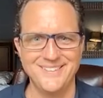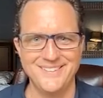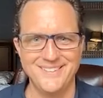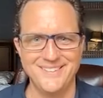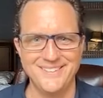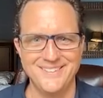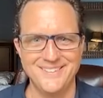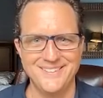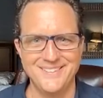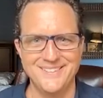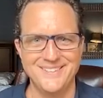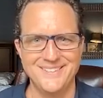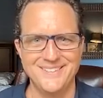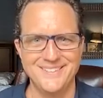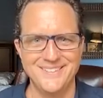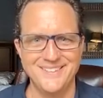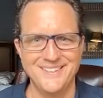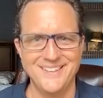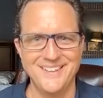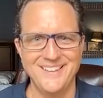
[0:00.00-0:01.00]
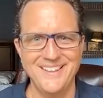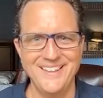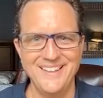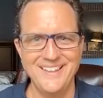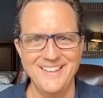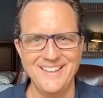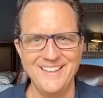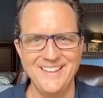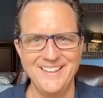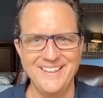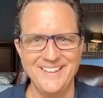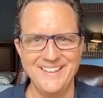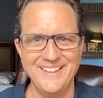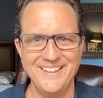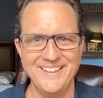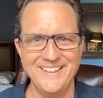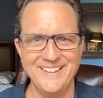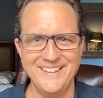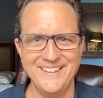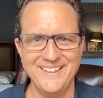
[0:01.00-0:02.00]

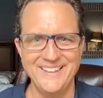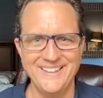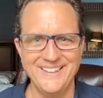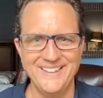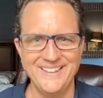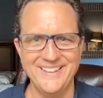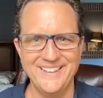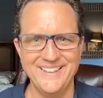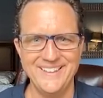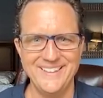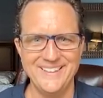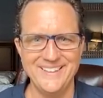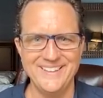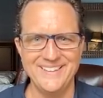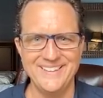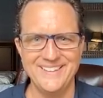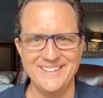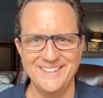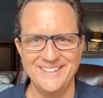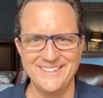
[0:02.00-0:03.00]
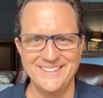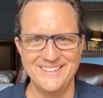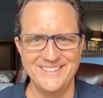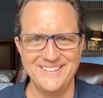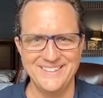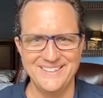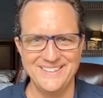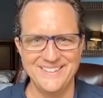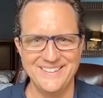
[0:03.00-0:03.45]
(not speaking)